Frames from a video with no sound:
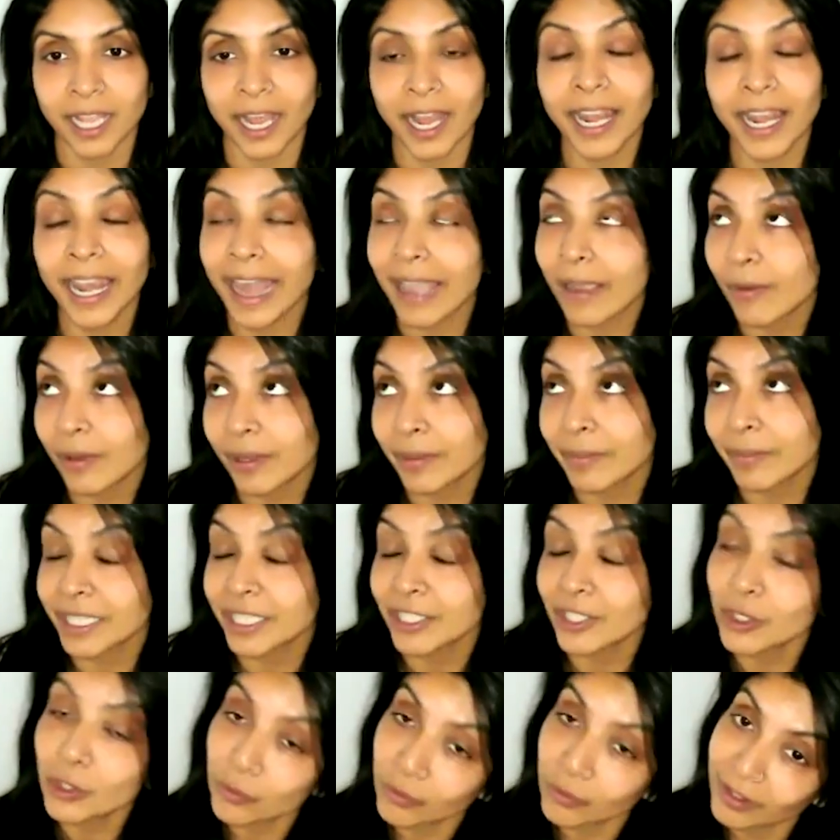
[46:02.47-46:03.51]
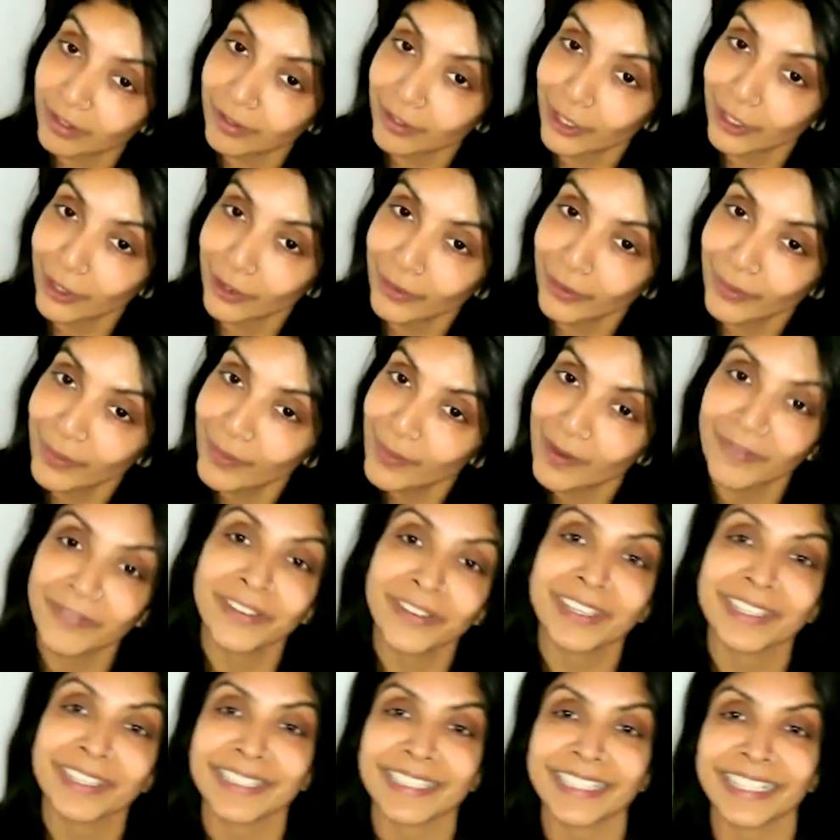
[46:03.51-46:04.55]
allowing me to grill you.
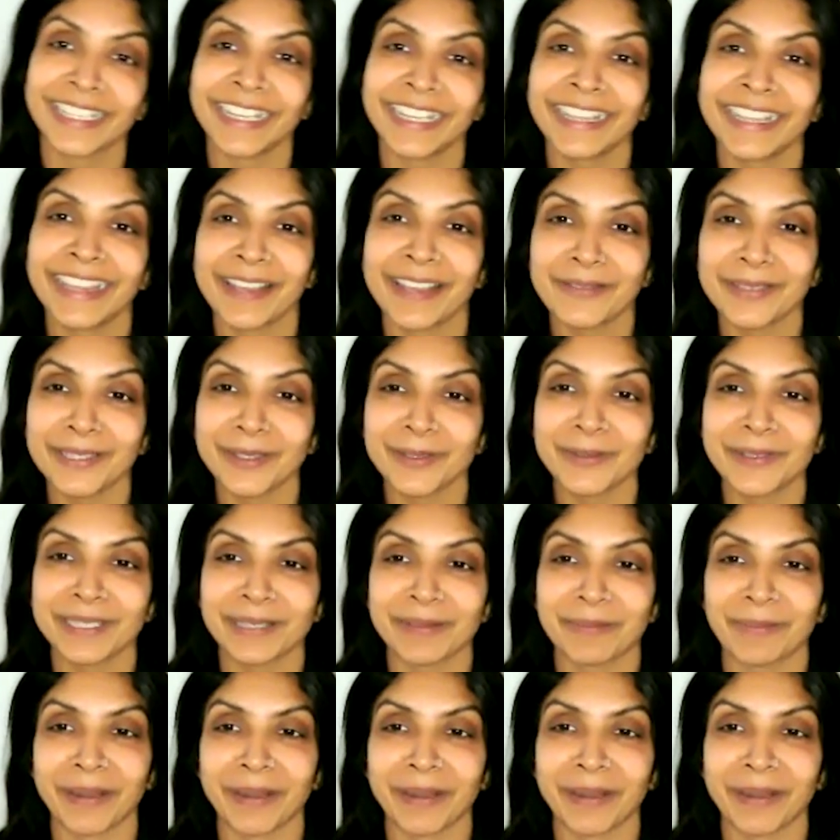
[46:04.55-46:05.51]
Obviously, that was always a